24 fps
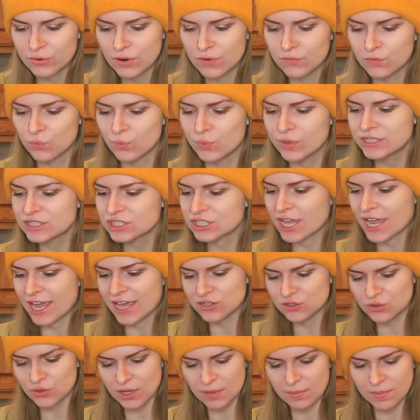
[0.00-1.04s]
of which
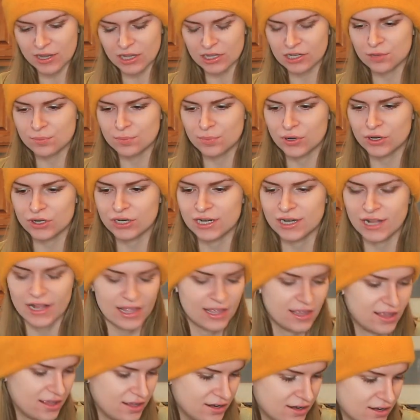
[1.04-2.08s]
candle am I gonna put it
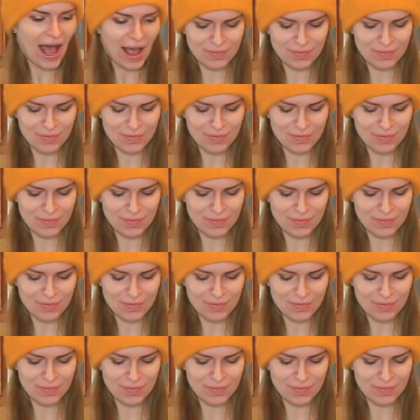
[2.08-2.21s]
in.